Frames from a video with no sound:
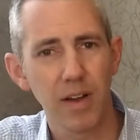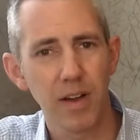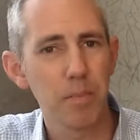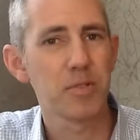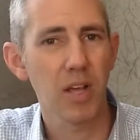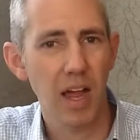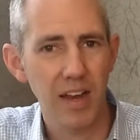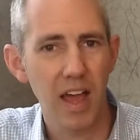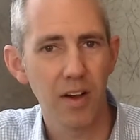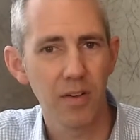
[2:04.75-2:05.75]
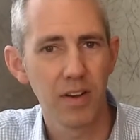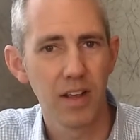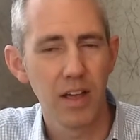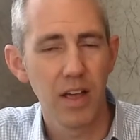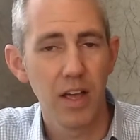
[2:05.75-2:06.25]
upside down.
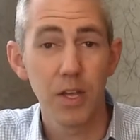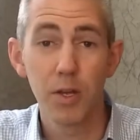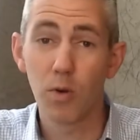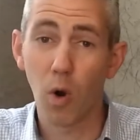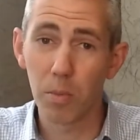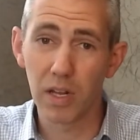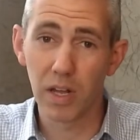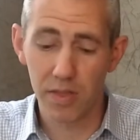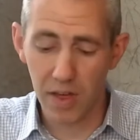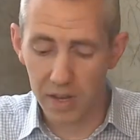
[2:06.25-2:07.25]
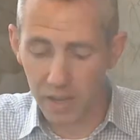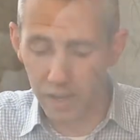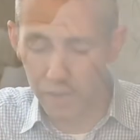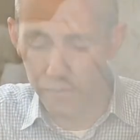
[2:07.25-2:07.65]
You normally think of